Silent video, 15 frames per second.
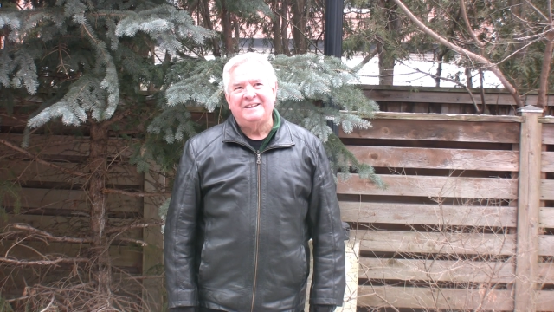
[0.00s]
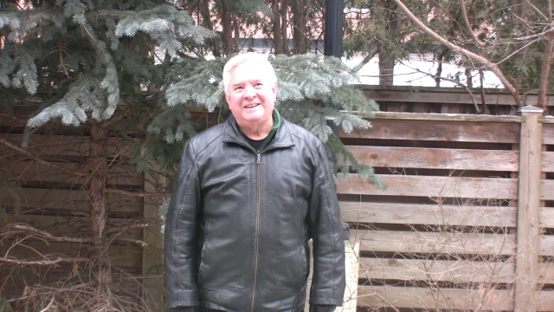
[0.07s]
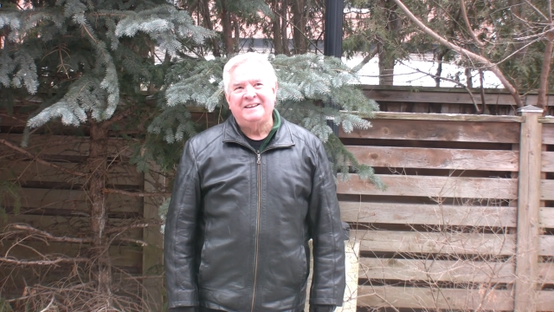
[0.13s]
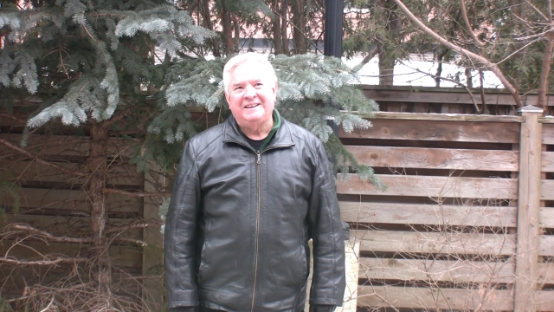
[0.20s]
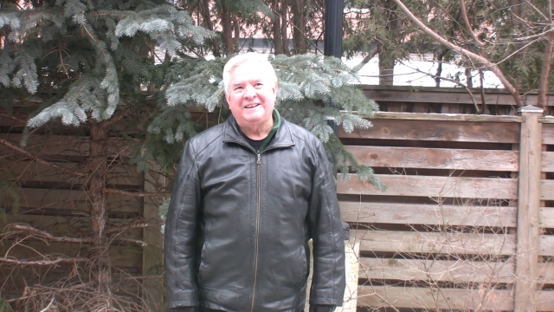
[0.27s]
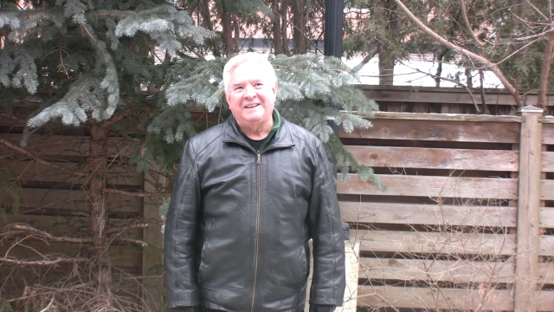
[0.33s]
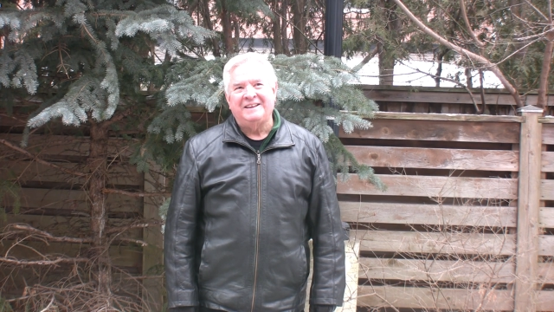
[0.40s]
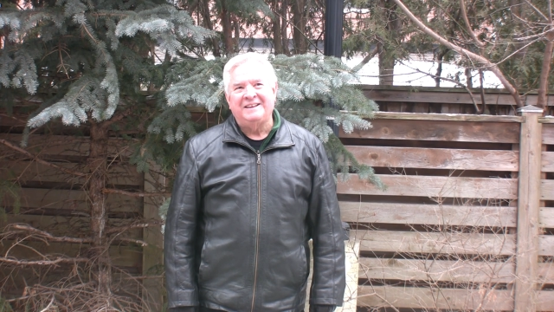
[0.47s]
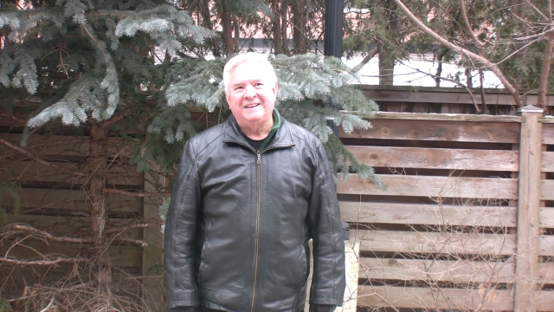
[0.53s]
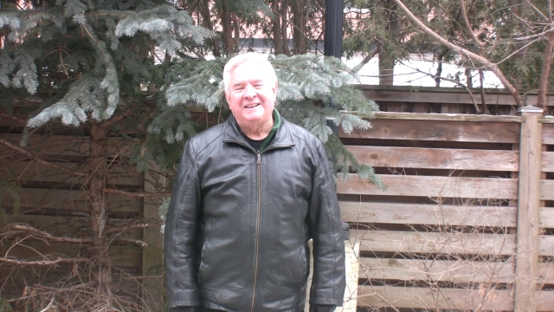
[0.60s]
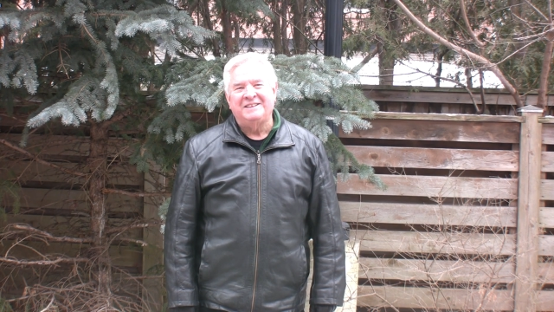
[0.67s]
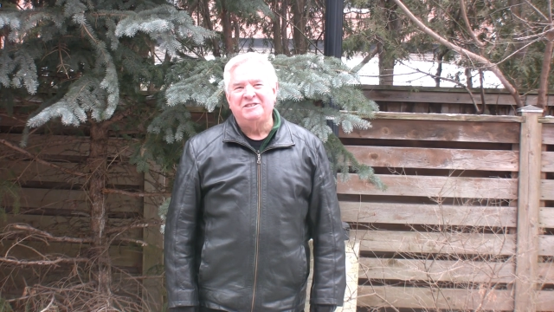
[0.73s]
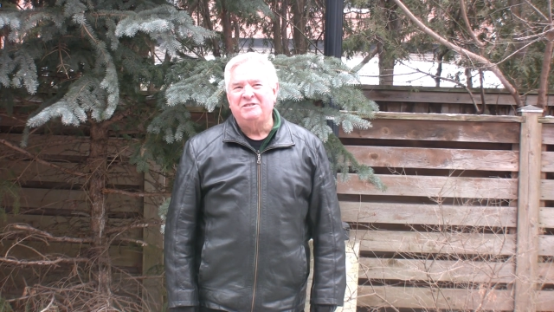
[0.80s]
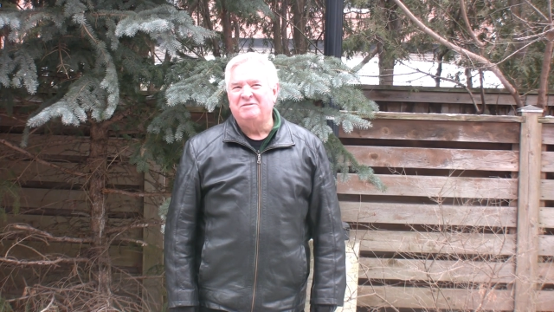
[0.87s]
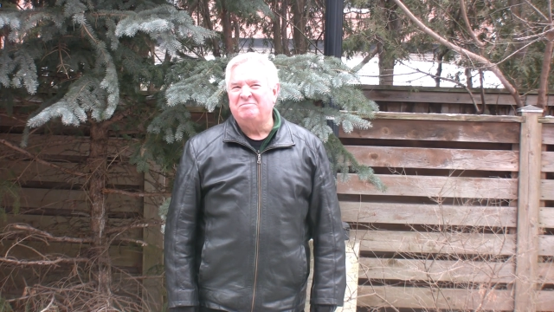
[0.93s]

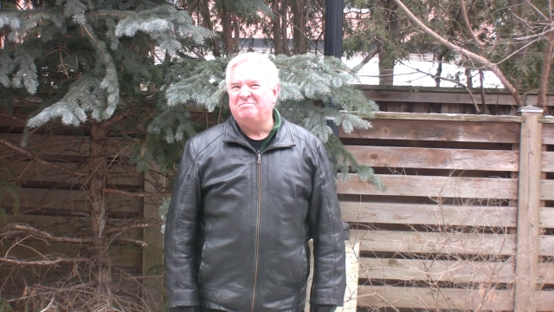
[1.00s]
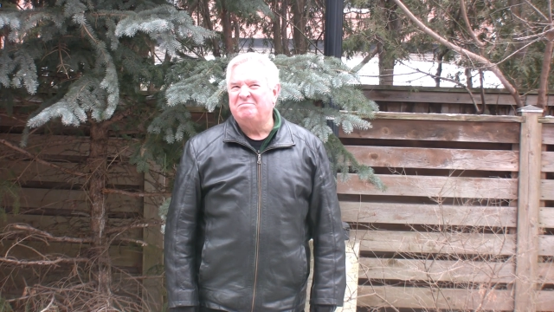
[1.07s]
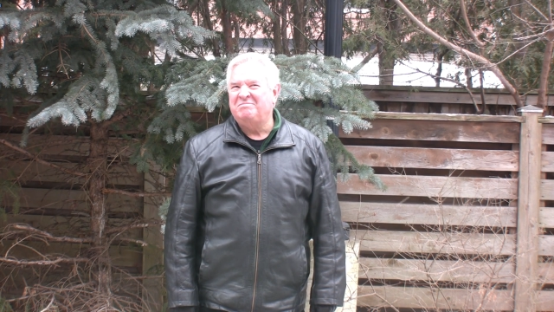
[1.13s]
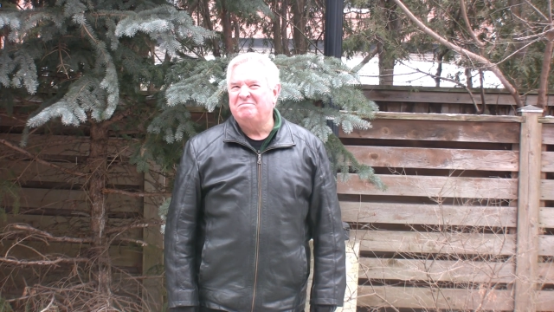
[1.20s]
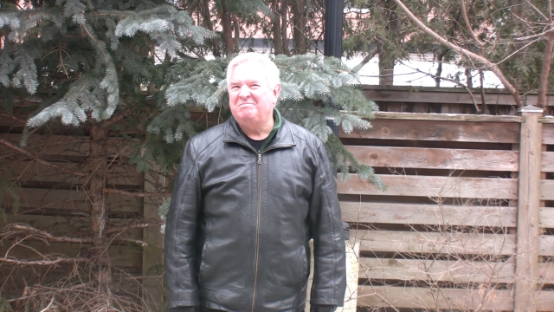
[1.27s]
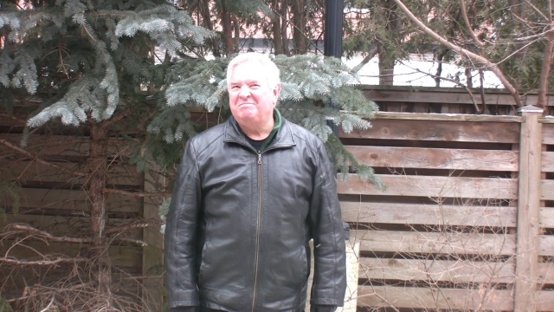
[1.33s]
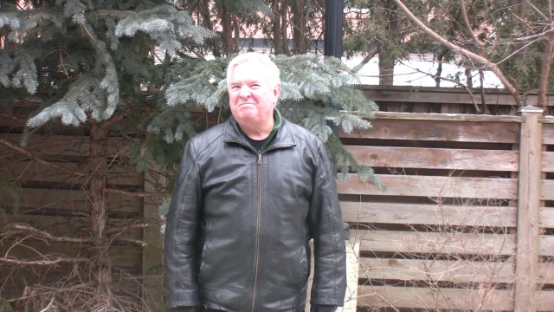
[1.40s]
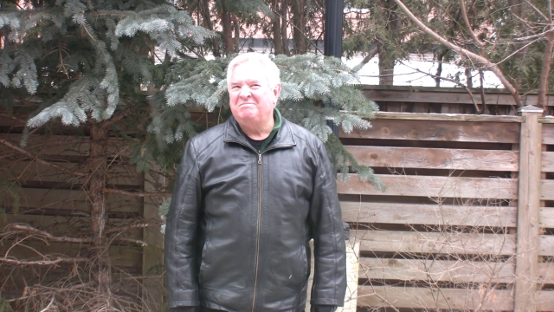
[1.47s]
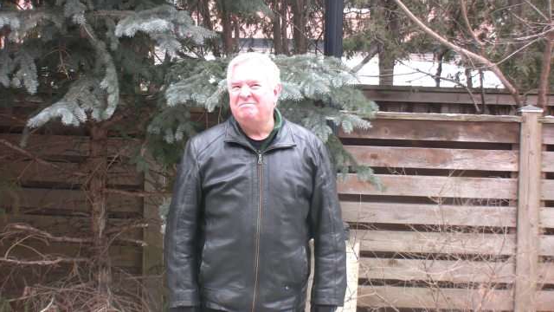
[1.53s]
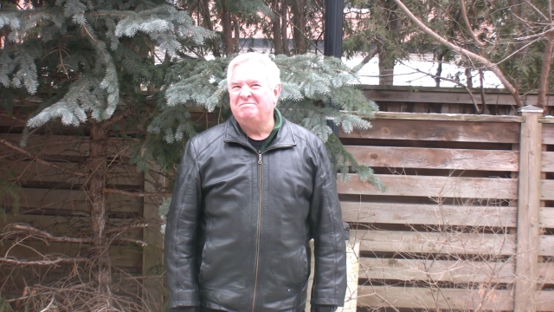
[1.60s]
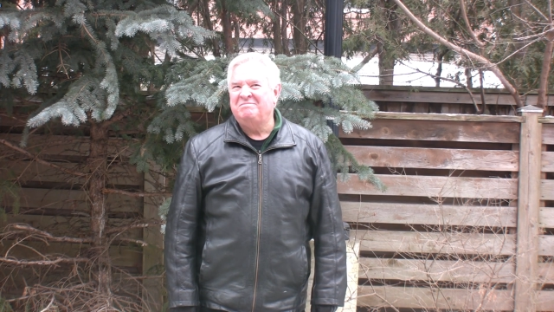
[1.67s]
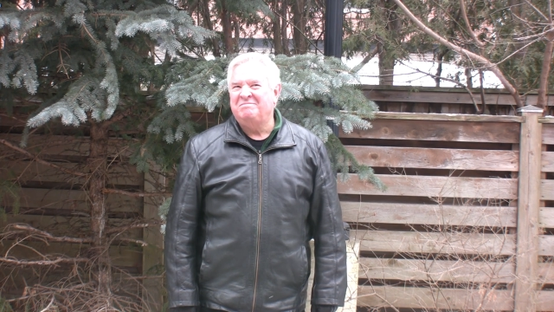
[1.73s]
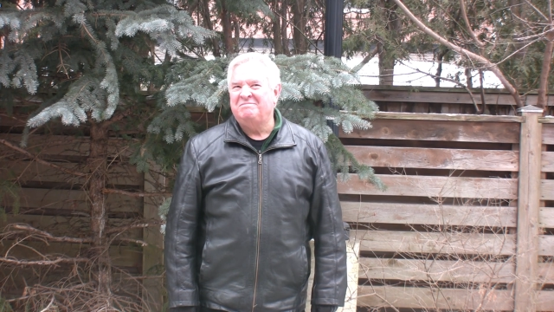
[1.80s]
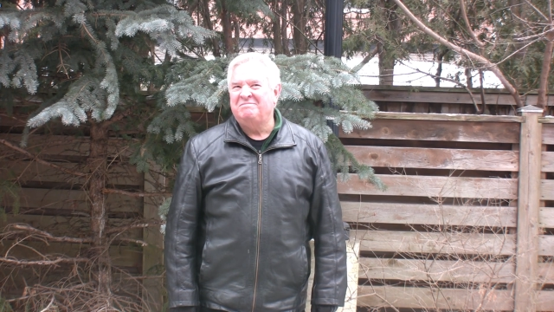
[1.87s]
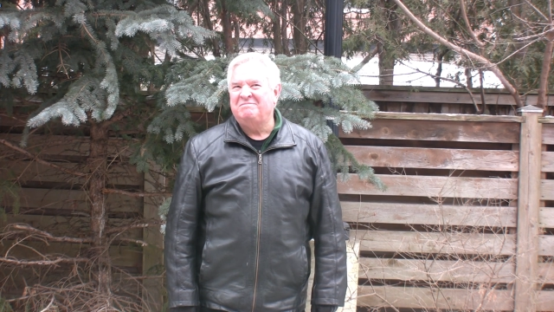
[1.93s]

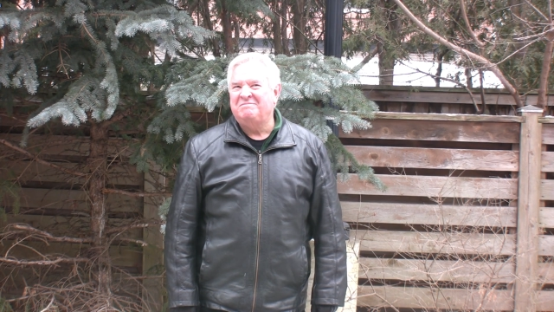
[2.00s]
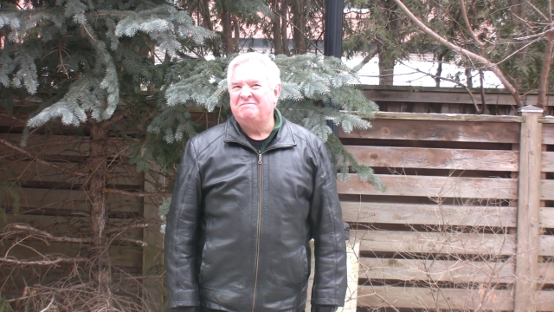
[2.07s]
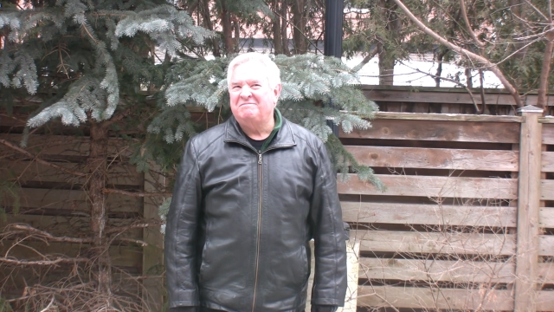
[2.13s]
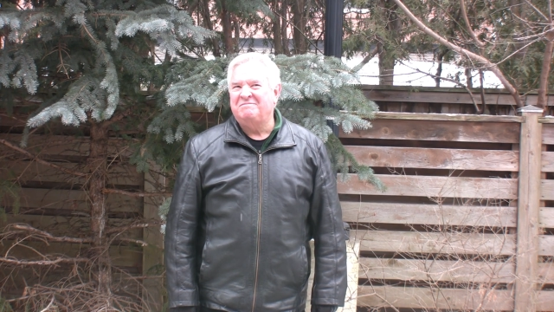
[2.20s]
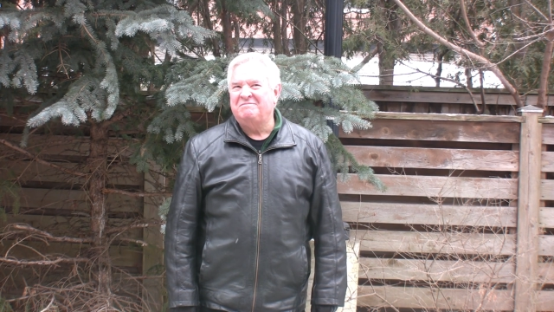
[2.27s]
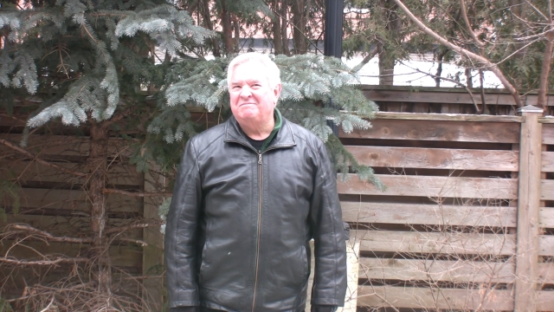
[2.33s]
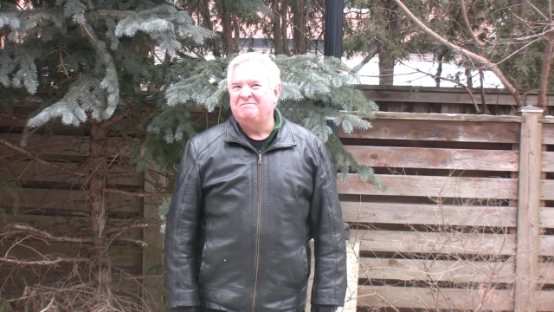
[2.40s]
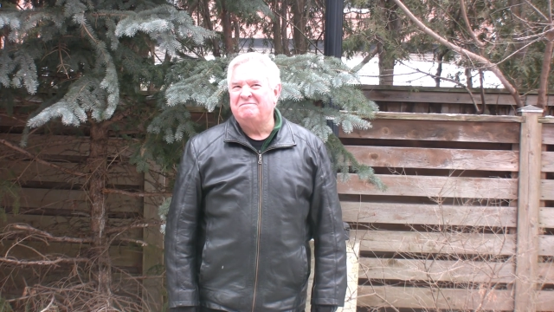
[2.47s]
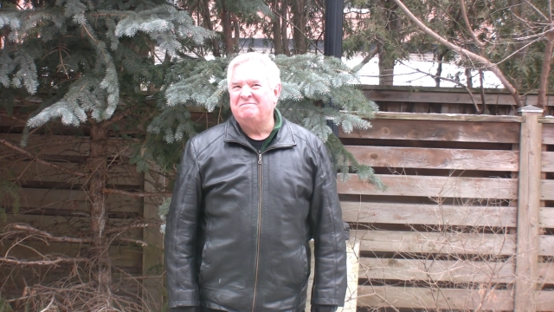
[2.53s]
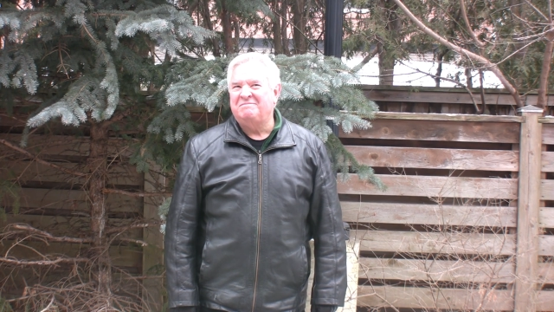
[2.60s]
(no one is talking)